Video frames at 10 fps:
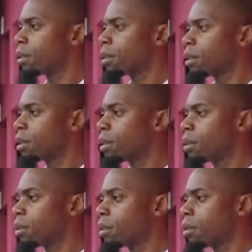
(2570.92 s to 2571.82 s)

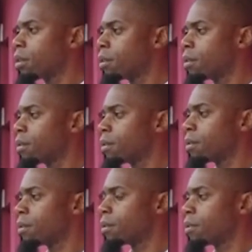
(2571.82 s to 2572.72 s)

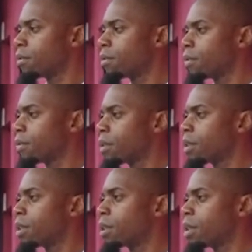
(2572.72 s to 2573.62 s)

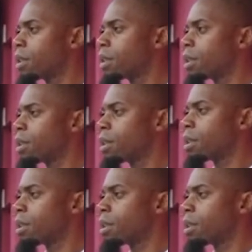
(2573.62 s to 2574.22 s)
No words are spoken by the person on screen.